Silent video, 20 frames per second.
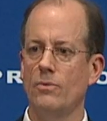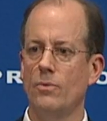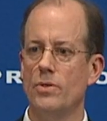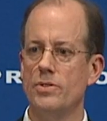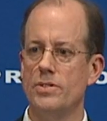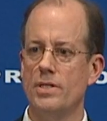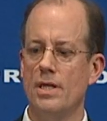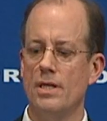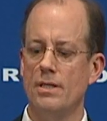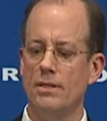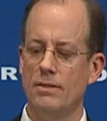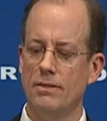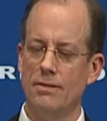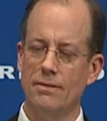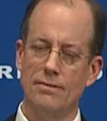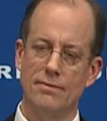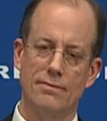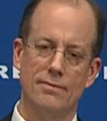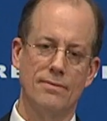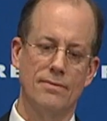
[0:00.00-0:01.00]
was in
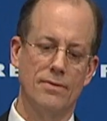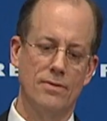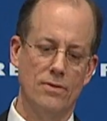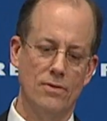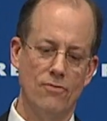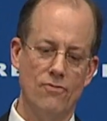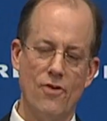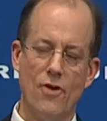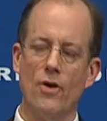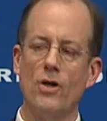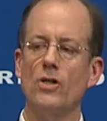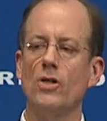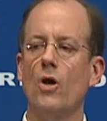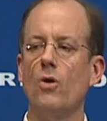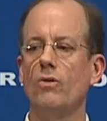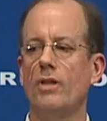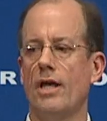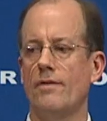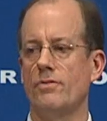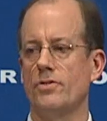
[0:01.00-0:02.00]
the very
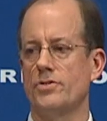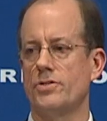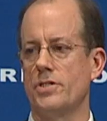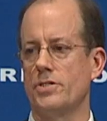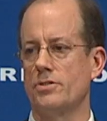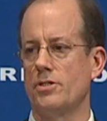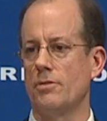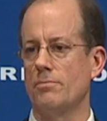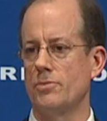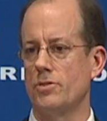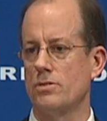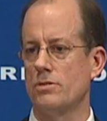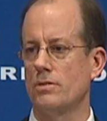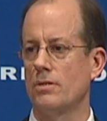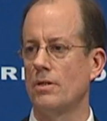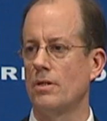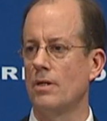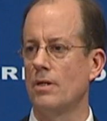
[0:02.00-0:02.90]
low level systems.